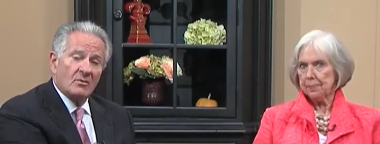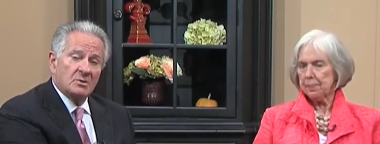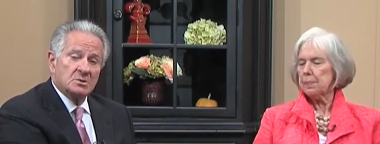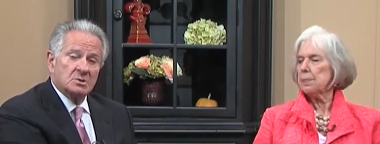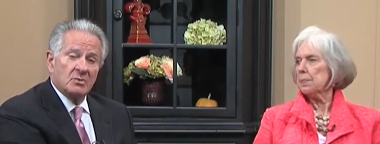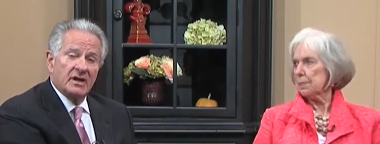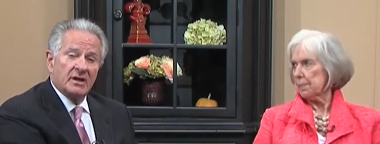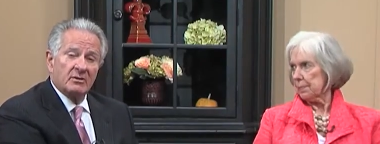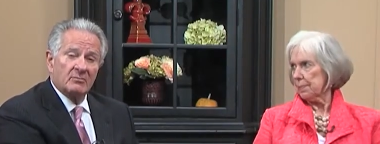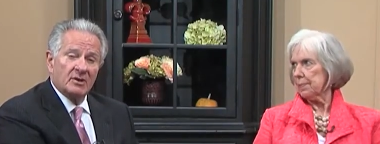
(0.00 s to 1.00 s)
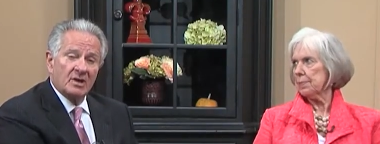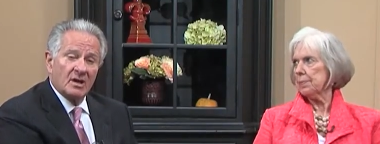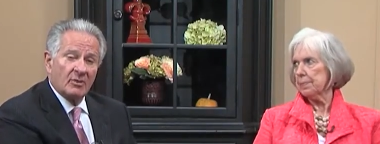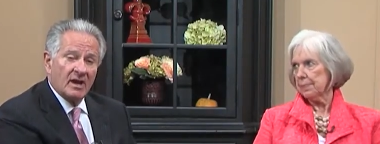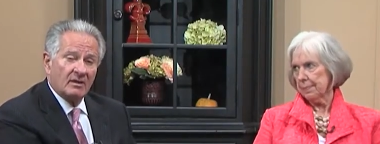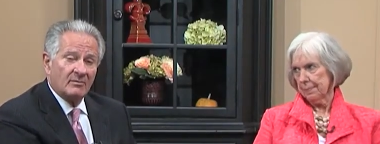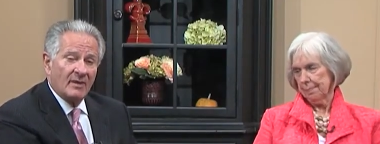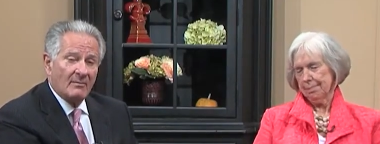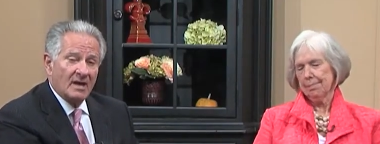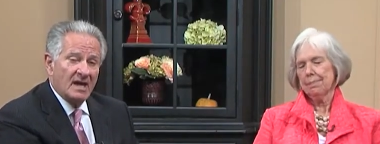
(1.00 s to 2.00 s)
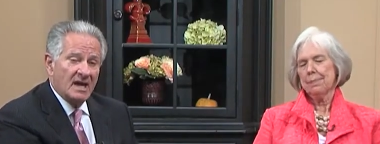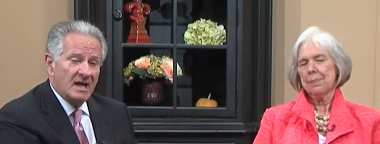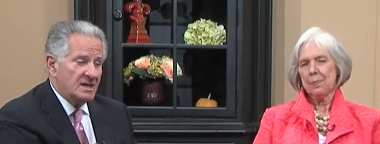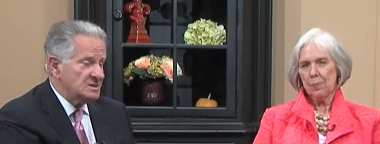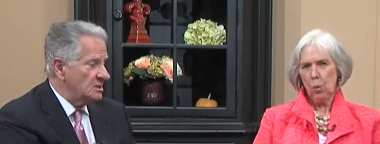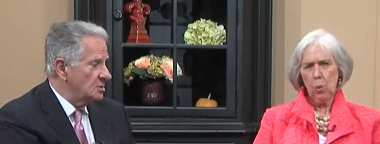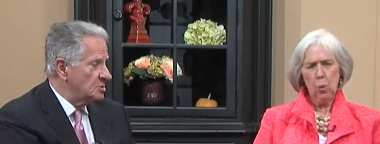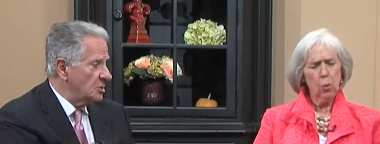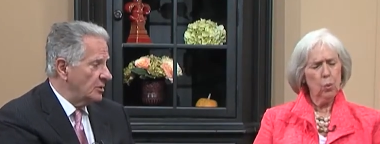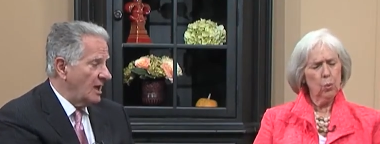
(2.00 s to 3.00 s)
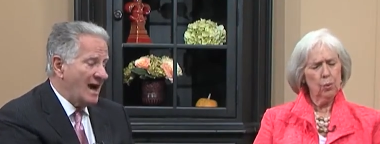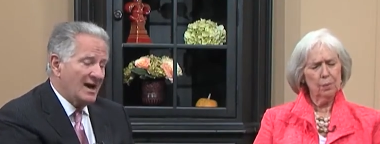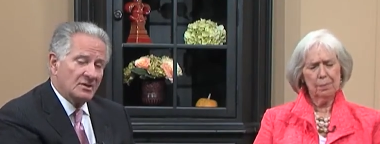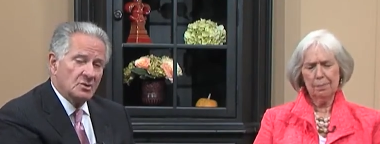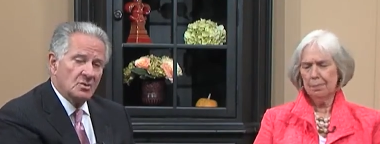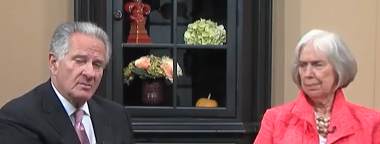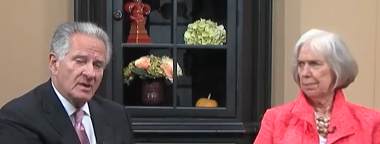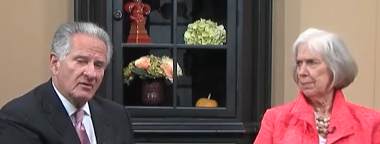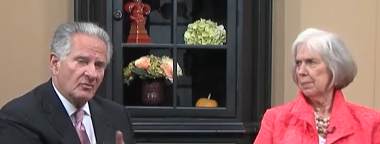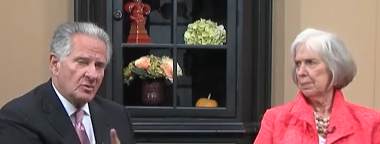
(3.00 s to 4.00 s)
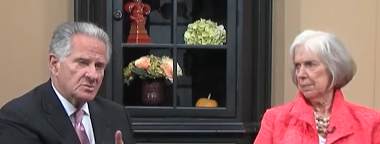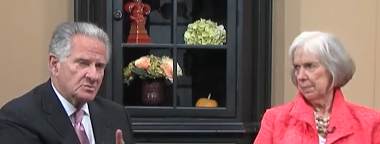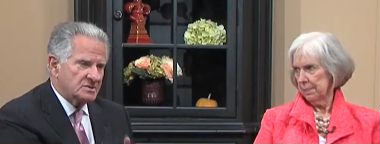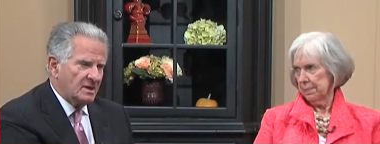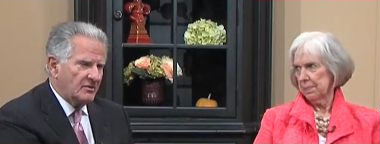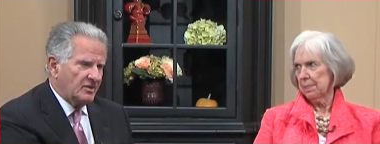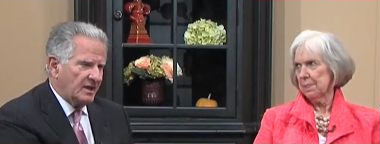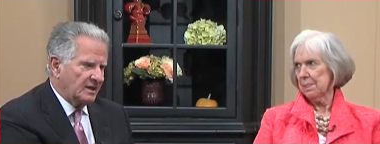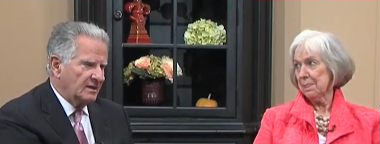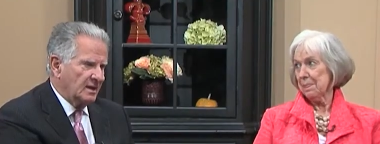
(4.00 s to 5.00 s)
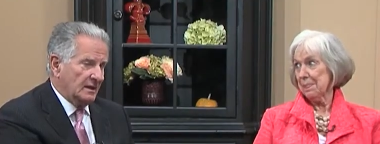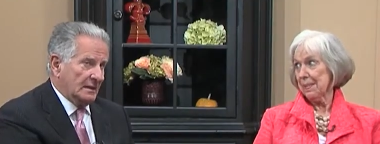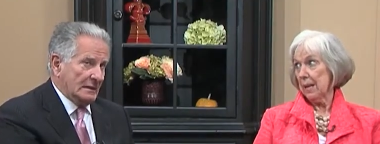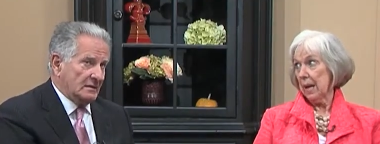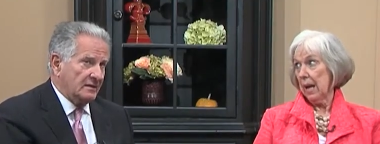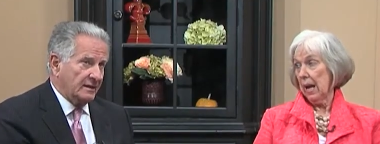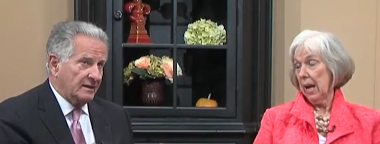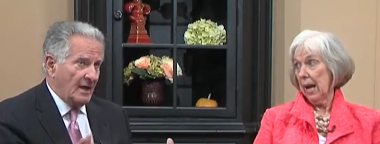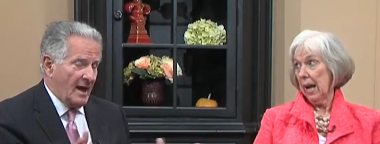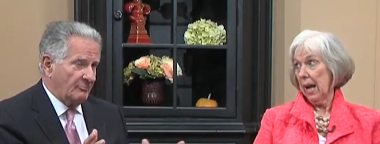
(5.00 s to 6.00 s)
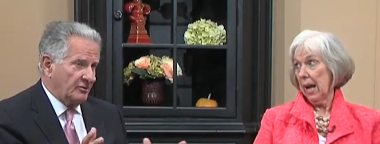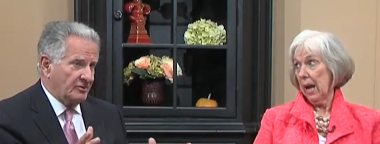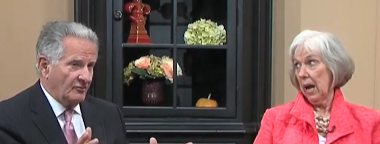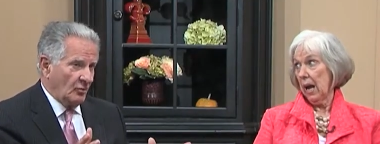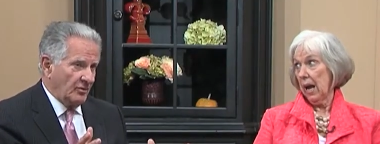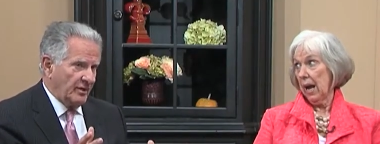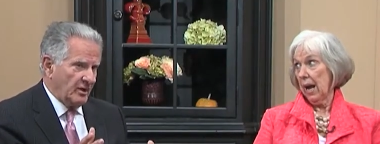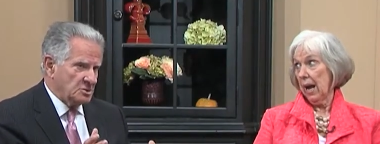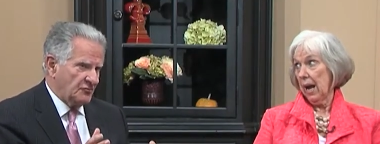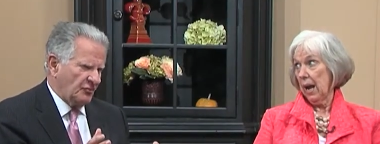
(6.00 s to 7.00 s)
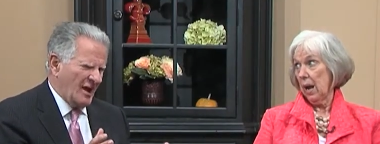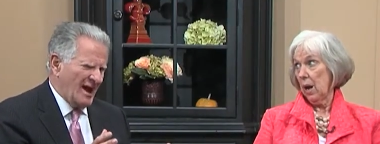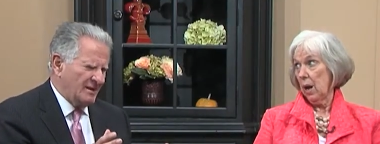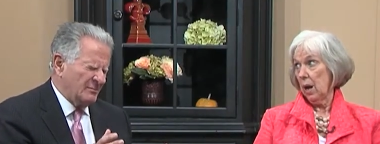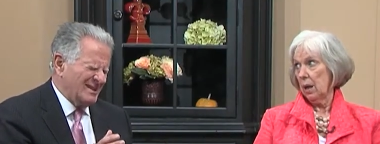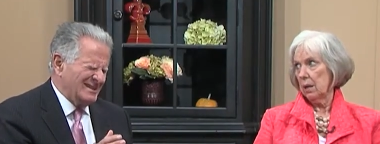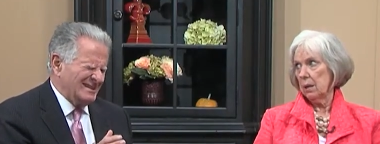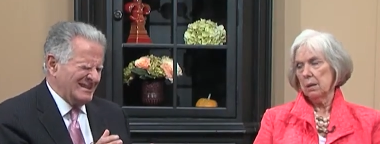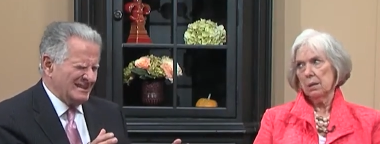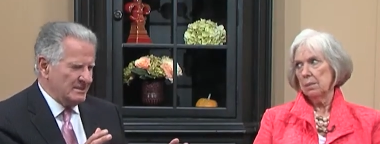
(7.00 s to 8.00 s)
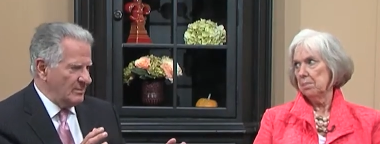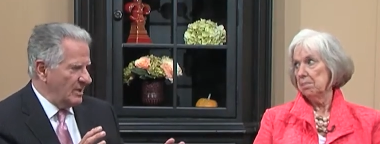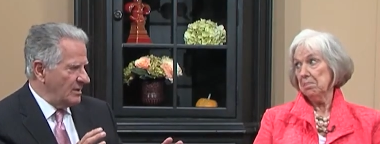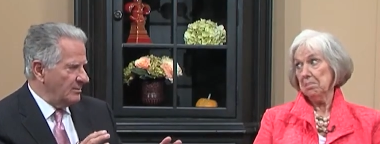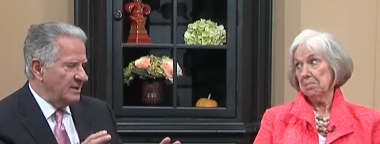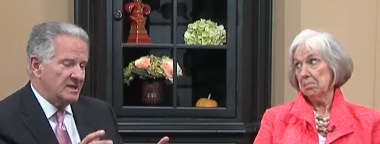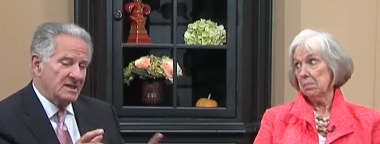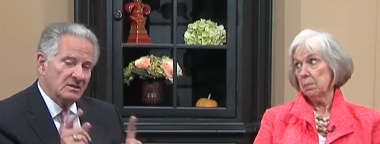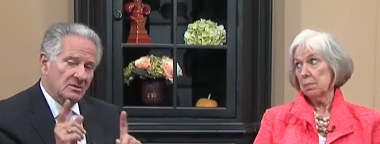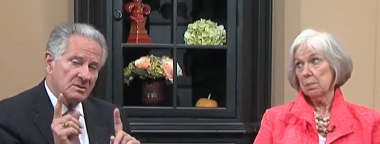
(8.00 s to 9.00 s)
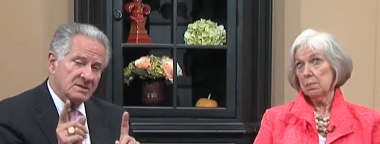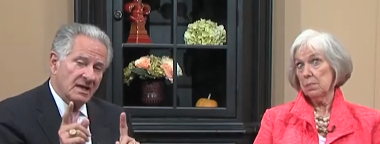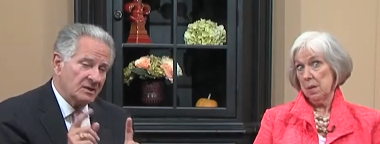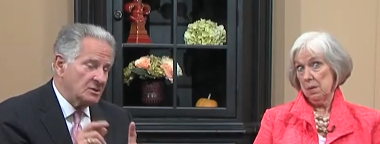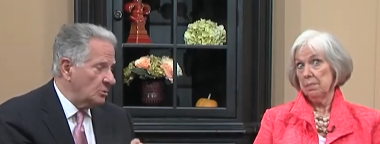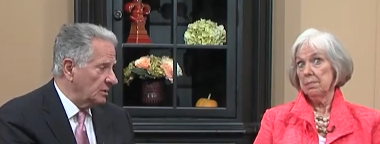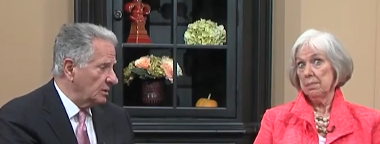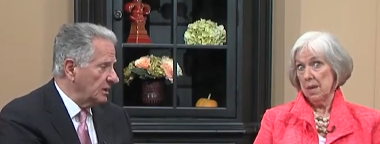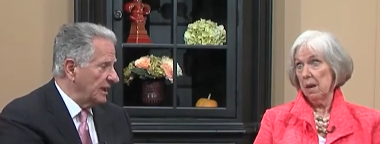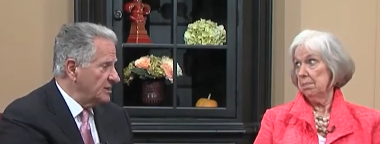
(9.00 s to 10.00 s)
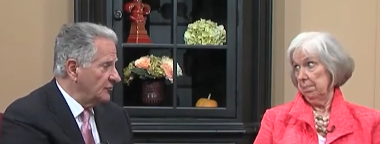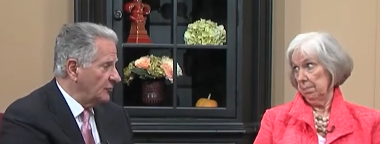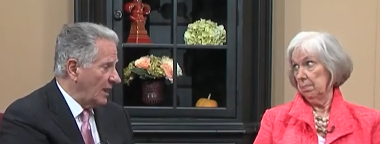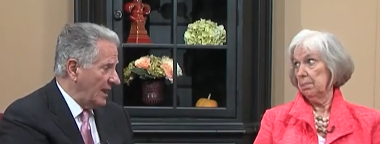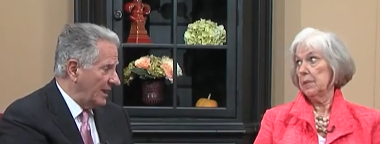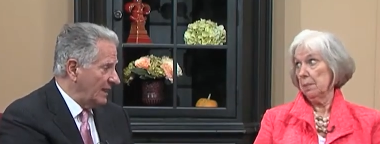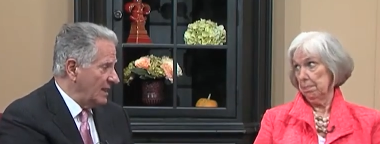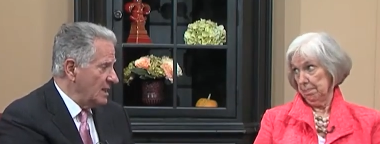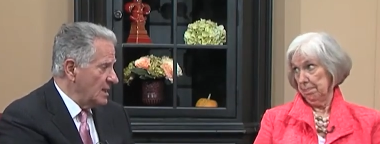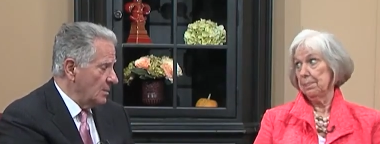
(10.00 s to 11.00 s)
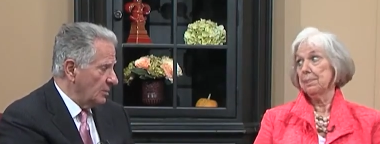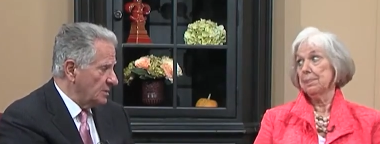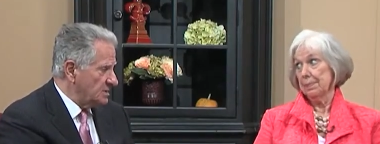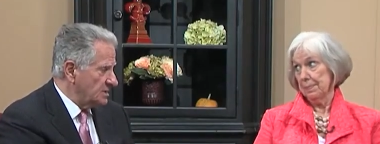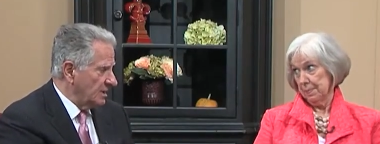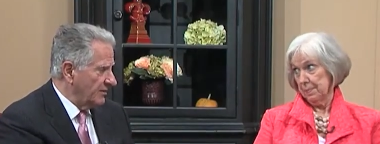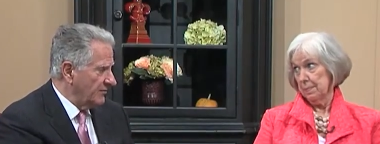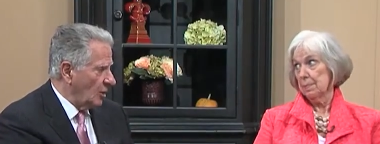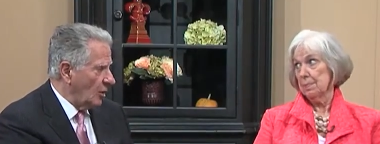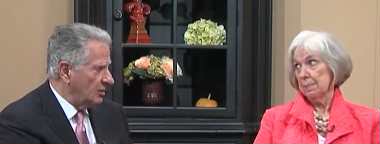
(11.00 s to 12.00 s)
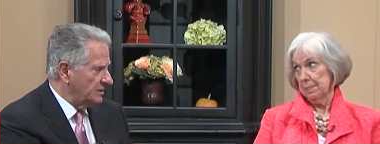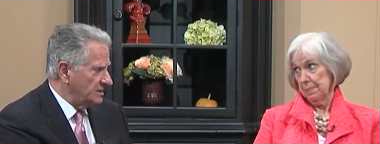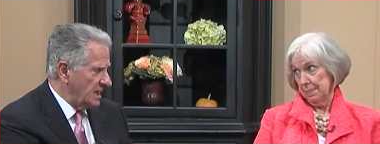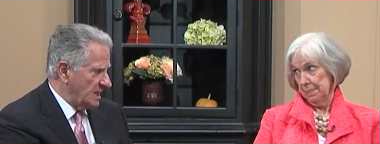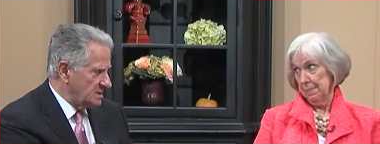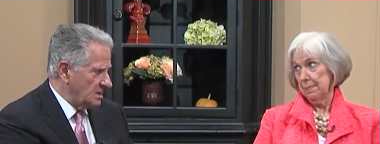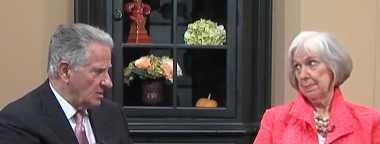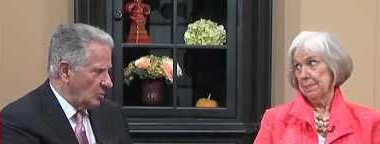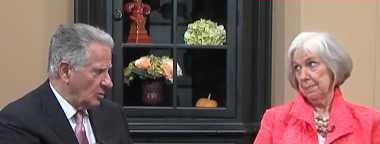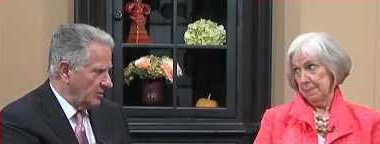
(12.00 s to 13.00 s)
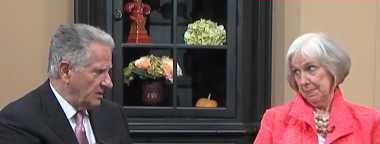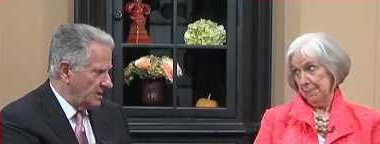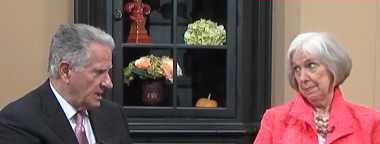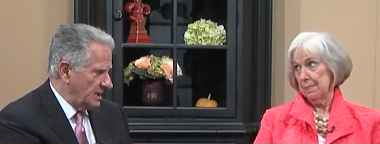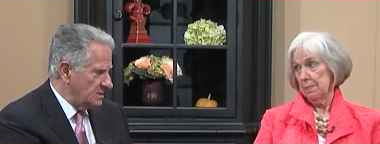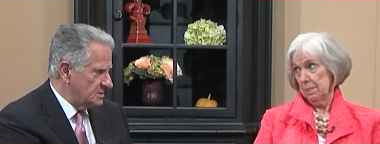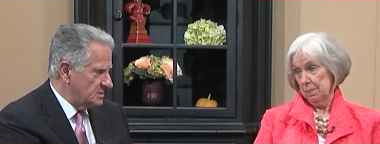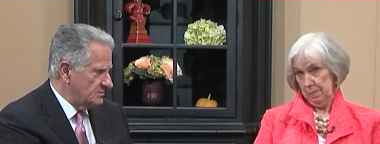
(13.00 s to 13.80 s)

Speaker 1: which is right here in Montgomery, Alabama. He's going to show you how to do them, and of course, we start thinking. The operative word there is fried. Eh, you may want, to, but he learns how yeah. to do it light yep. fry, yep. but still give it all the taste in the world that it needs.